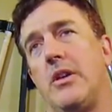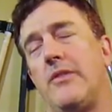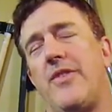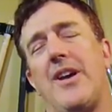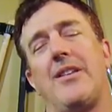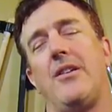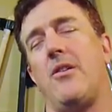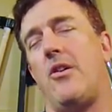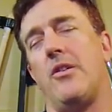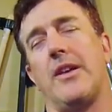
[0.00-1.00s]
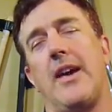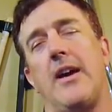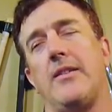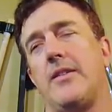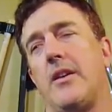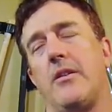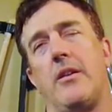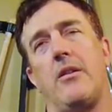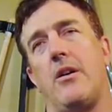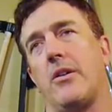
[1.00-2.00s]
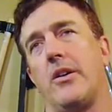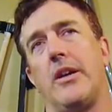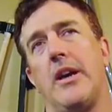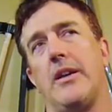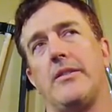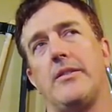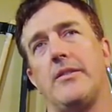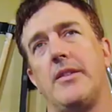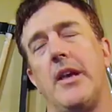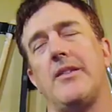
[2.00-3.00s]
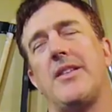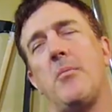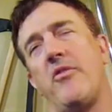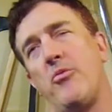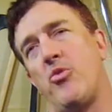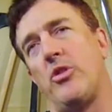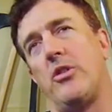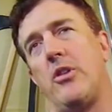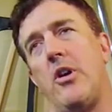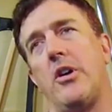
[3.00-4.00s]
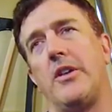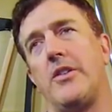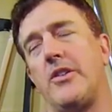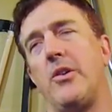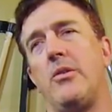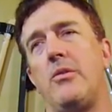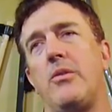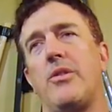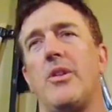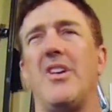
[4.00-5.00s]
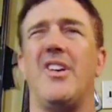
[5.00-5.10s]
In fact, you know, all the guys there, they're all good guys. You know, some of them were a little long in the tooth,